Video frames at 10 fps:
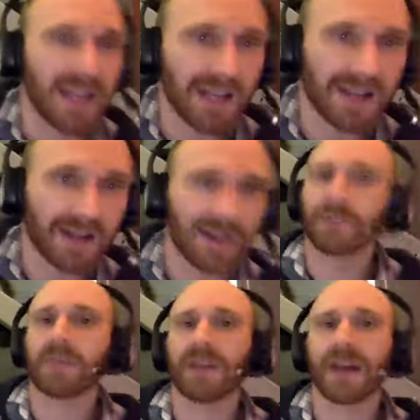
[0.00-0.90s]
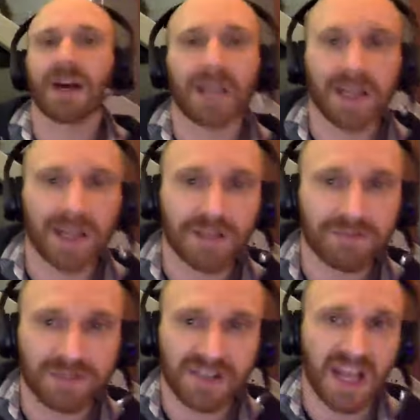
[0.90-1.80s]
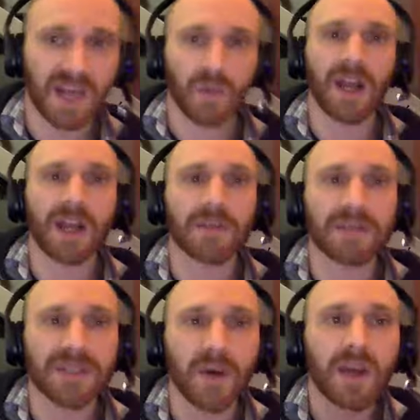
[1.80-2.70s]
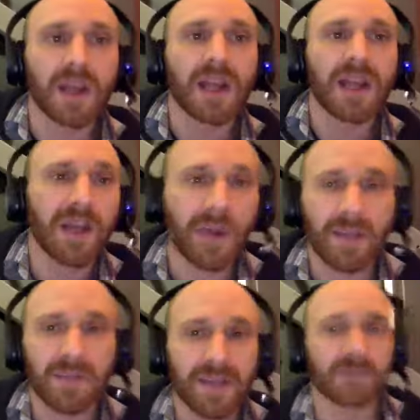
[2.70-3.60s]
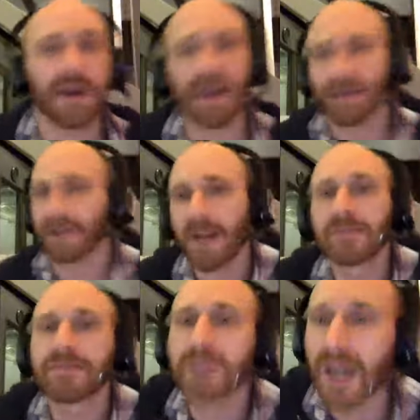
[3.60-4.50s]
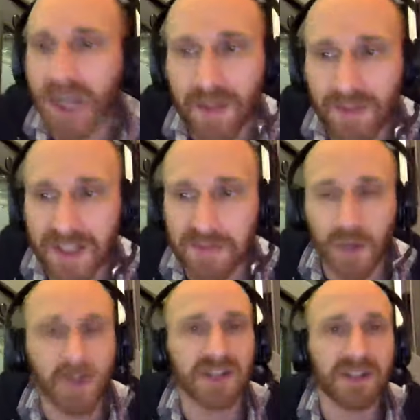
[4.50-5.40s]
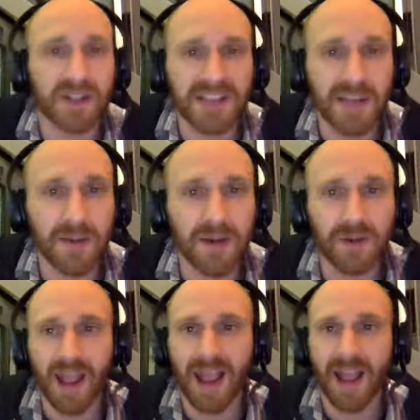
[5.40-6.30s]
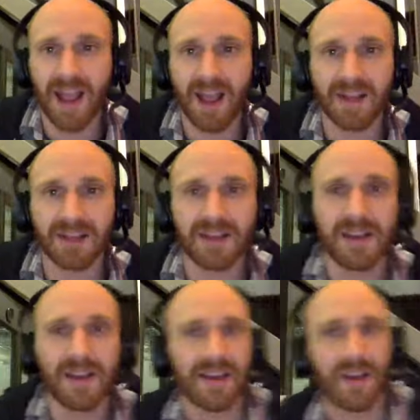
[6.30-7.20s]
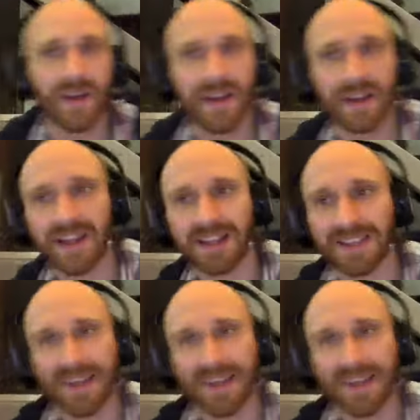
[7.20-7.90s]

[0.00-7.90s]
in a sane way. So anyway, that's Pattern Lab. That's my quick little demo. And go ahead and hit the